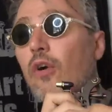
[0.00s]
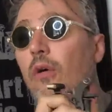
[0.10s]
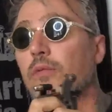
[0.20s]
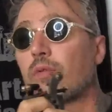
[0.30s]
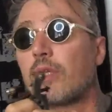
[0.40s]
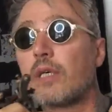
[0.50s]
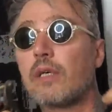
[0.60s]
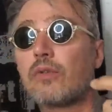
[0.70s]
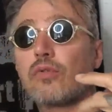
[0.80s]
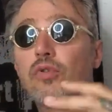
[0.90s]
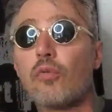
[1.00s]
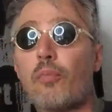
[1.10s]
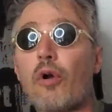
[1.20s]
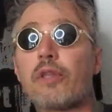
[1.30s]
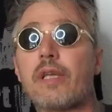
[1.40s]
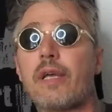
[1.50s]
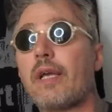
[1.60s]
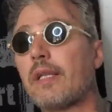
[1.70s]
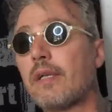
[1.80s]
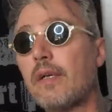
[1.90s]
comes with a 2.8,
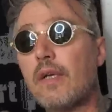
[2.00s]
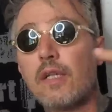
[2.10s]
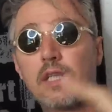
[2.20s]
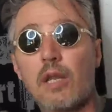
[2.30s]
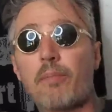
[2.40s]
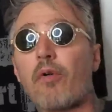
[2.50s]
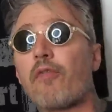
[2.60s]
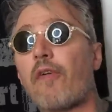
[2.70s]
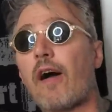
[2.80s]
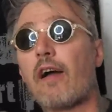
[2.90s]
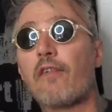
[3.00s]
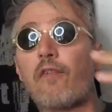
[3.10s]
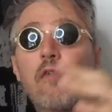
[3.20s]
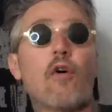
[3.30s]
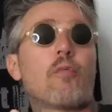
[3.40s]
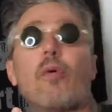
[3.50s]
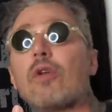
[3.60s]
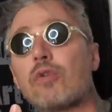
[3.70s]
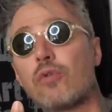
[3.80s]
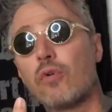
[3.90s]
3.5,
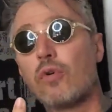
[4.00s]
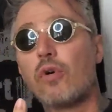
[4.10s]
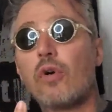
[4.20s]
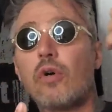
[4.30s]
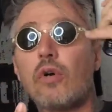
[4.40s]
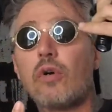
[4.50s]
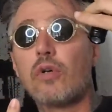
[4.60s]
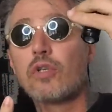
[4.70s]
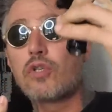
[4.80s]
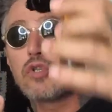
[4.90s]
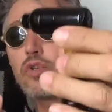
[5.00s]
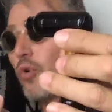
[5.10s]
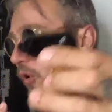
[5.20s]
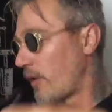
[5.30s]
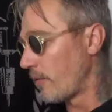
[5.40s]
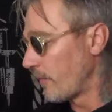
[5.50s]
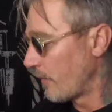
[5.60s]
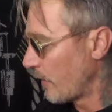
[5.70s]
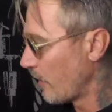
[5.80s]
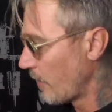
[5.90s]
4.2 stroke.
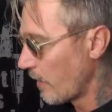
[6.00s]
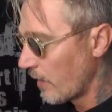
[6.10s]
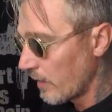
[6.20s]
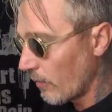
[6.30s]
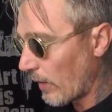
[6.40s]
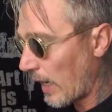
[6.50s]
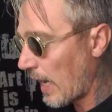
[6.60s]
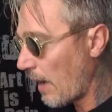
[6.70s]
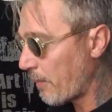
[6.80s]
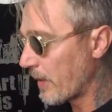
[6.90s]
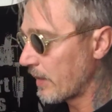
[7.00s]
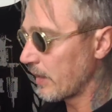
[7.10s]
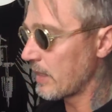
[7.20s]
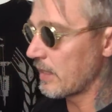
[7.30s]
What happened,